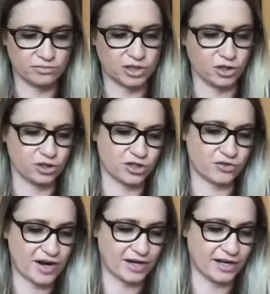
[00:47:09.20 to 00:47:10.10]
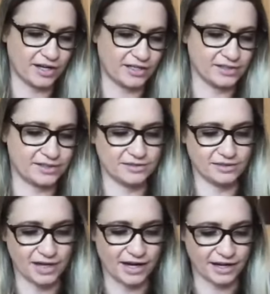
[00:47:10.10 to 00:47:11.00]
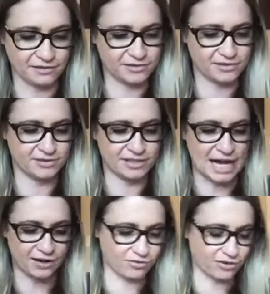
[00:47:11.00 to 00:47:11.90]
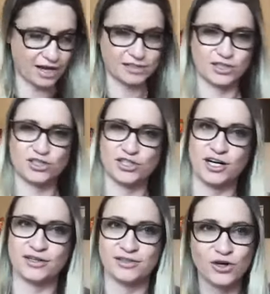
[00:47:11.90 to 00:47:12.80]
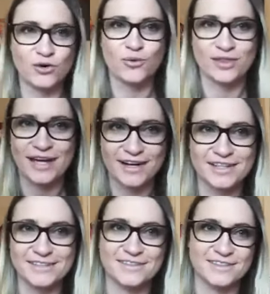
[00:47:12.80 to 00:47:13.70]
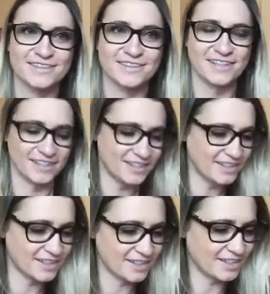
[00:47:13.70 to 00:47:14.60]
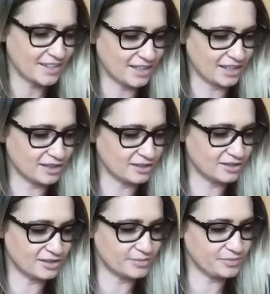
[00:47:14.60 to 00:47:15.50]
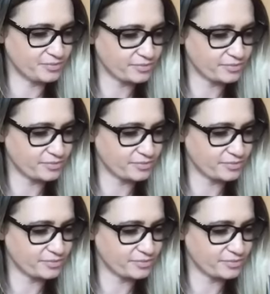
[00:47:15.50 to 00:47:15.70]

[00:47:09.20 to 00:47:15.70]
allergic rhinitis, hives, anaphylactic shock, know what that is. And